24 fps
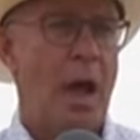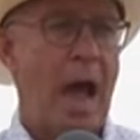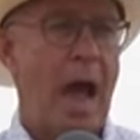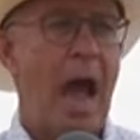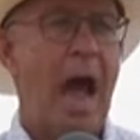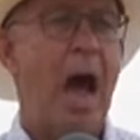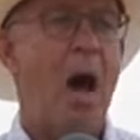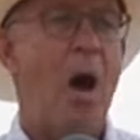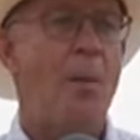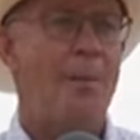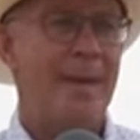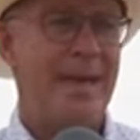
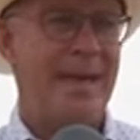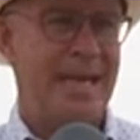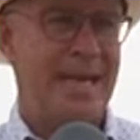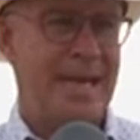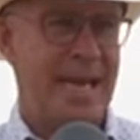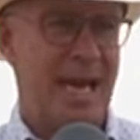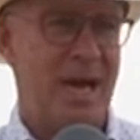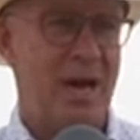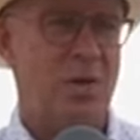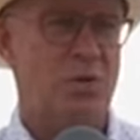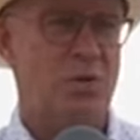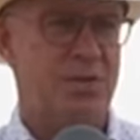how many
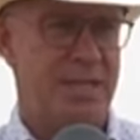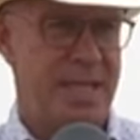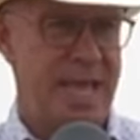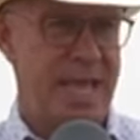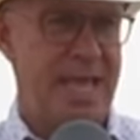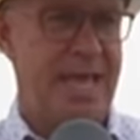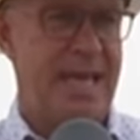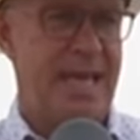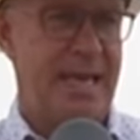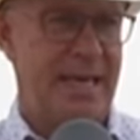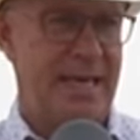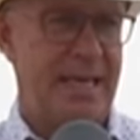cows they
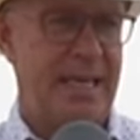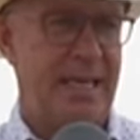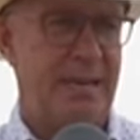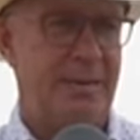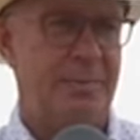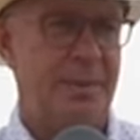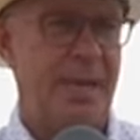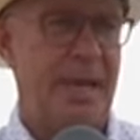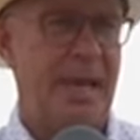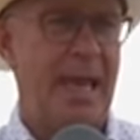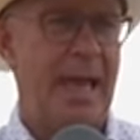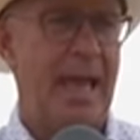can
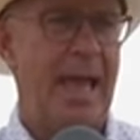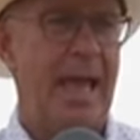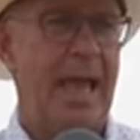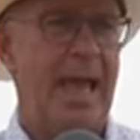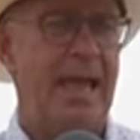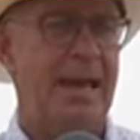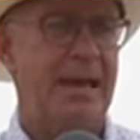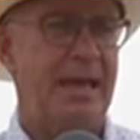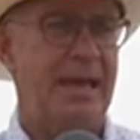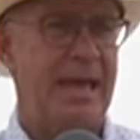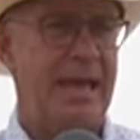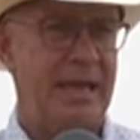keep
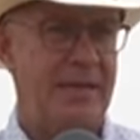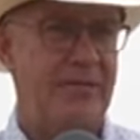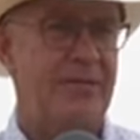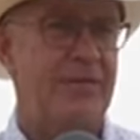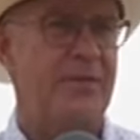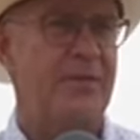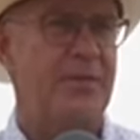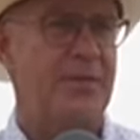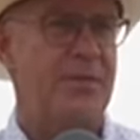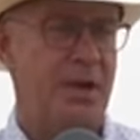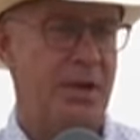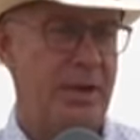and if
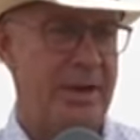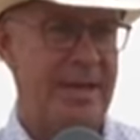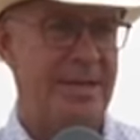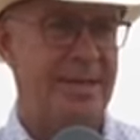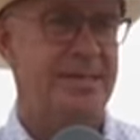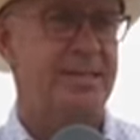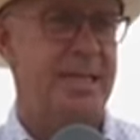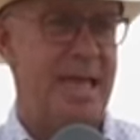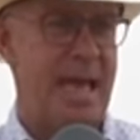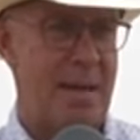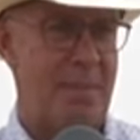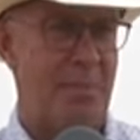there
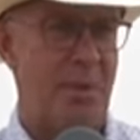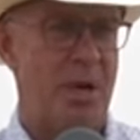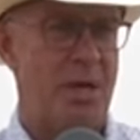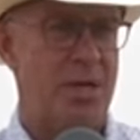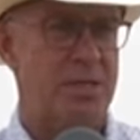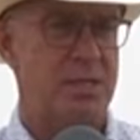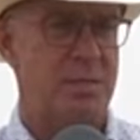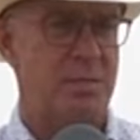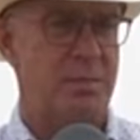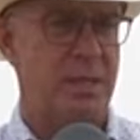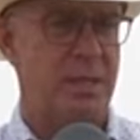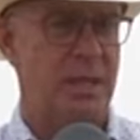is that
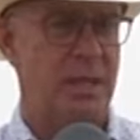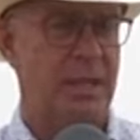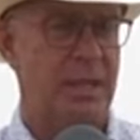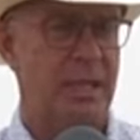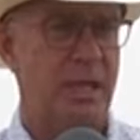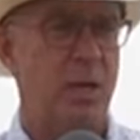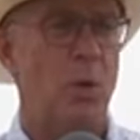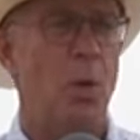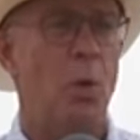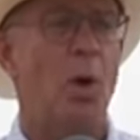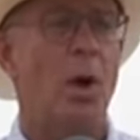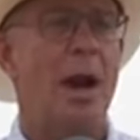
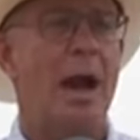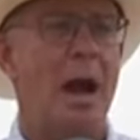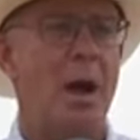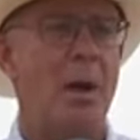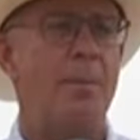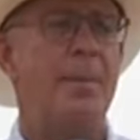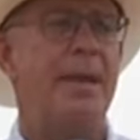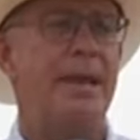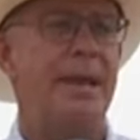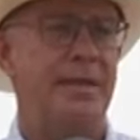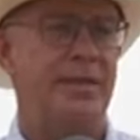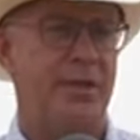possibility or how
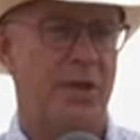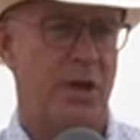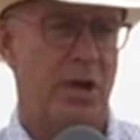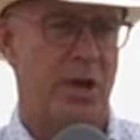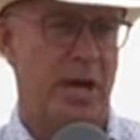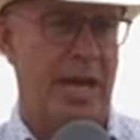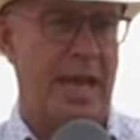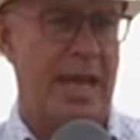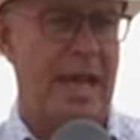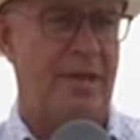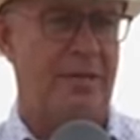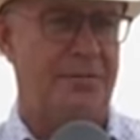many they're
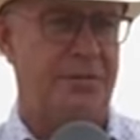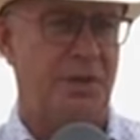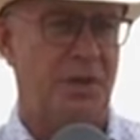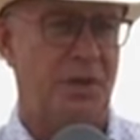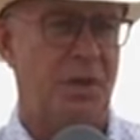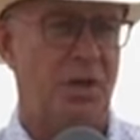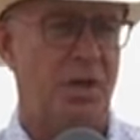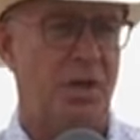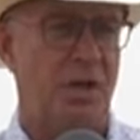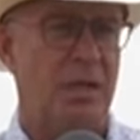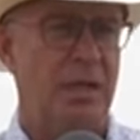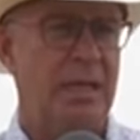going to have to
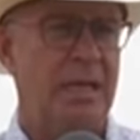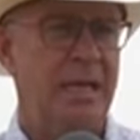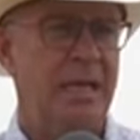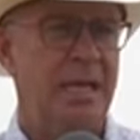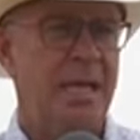cull.